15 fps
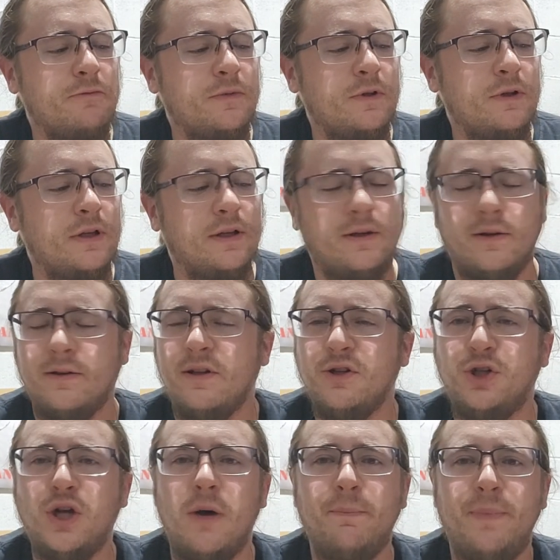The
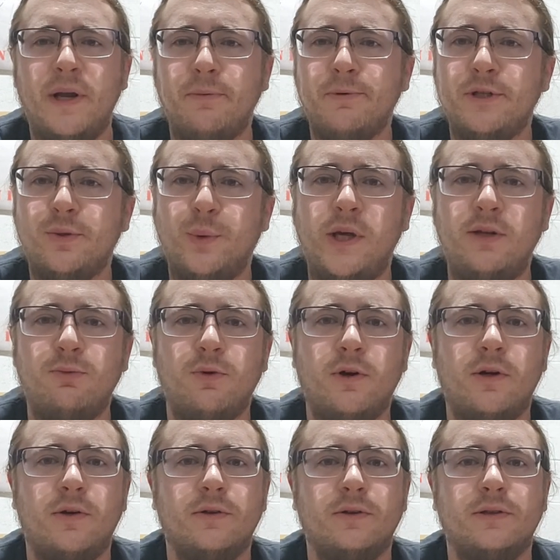jumping between
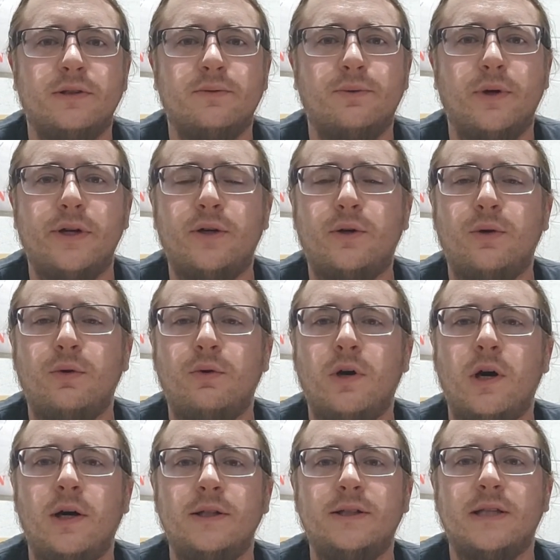worlds, what a cool
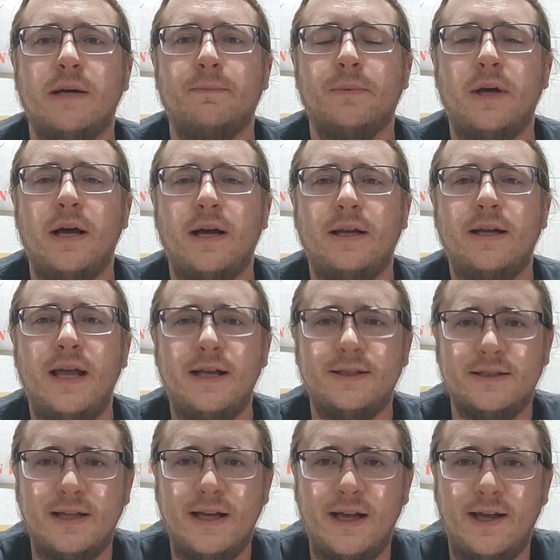concept. I can't
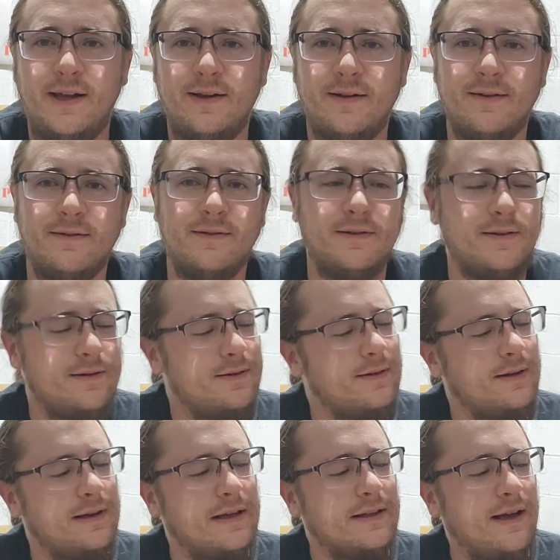say
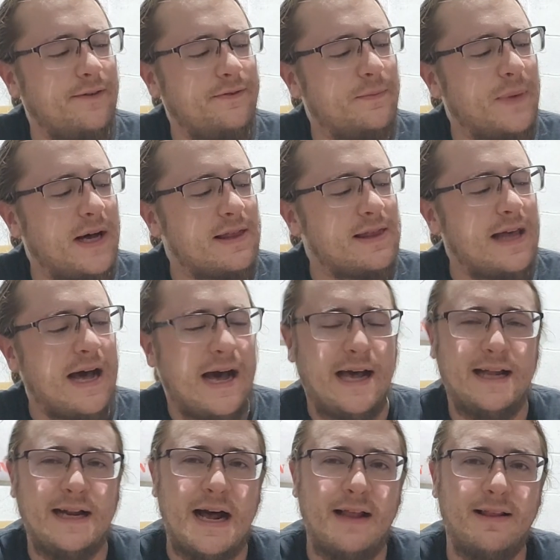enough about
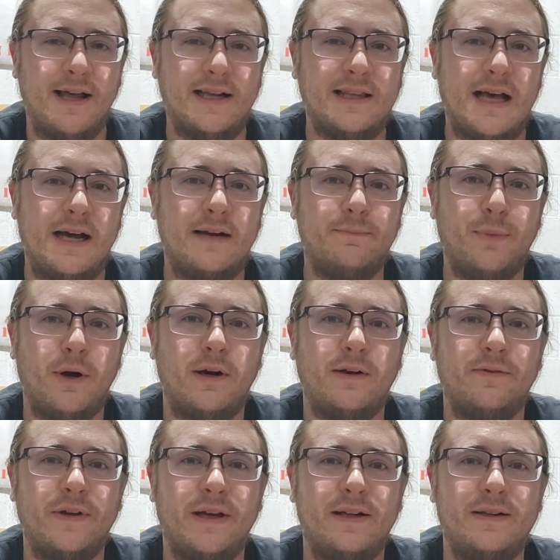that. I like that part
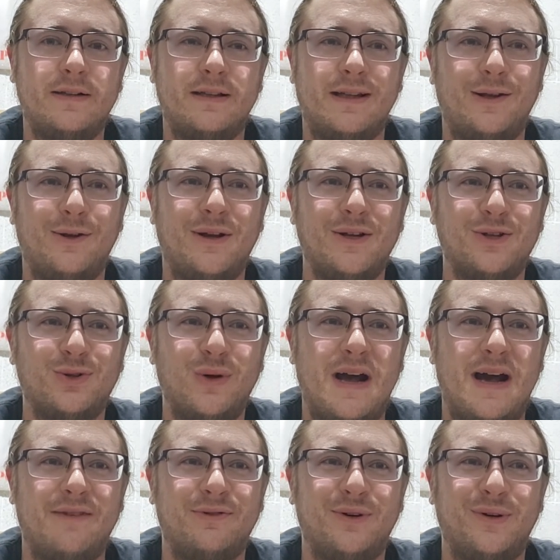of it, that you can
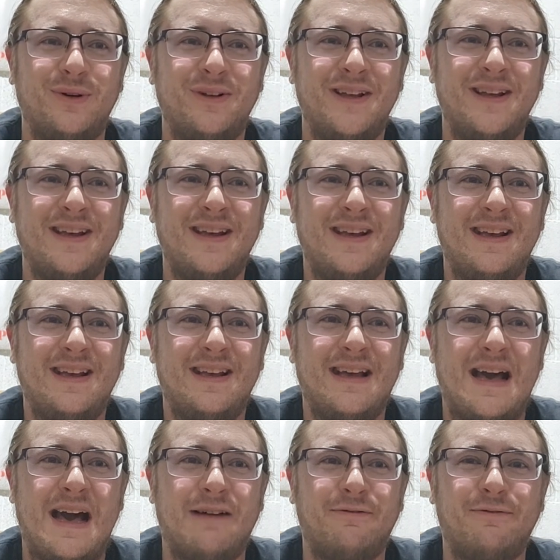travel
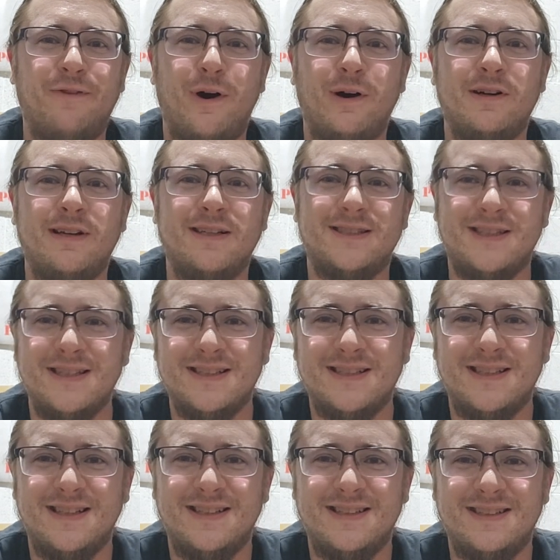at far
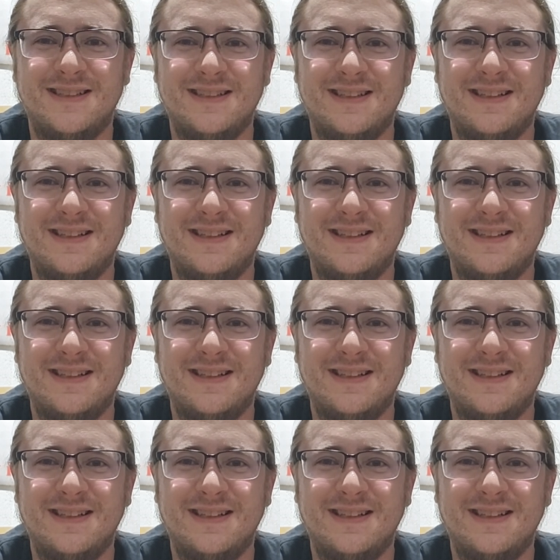distances